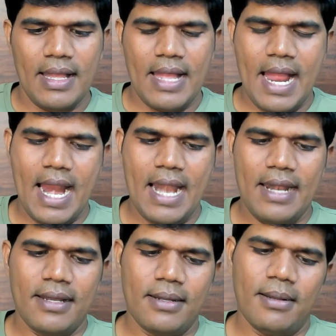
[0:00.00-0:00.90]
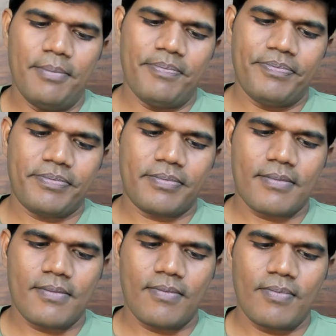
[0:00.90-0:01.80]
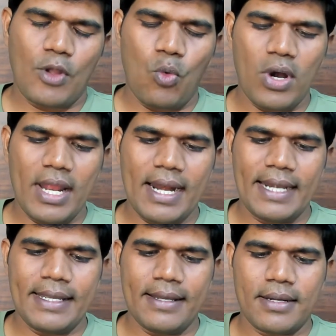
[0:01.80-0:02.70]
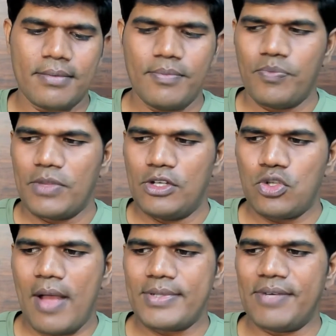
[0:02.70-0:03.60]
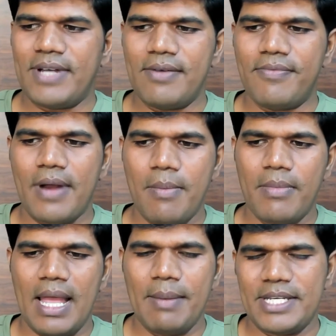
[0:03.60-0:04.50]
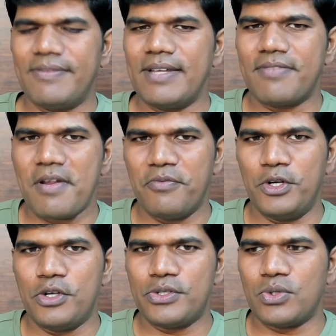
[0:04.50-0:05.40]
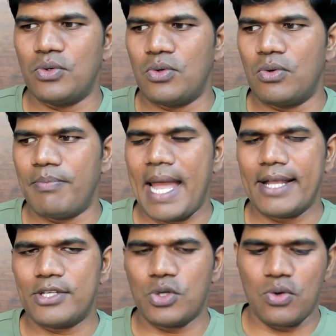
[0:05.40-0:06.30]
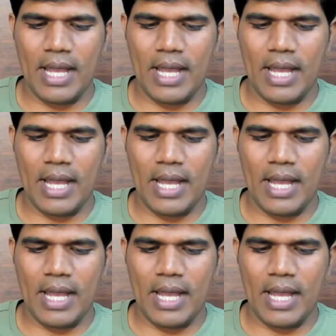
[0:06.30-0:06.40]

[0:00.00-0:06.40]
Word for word: and um, what I'll write here, so I have shifted from, I'll be shifting from Windows to Mac, so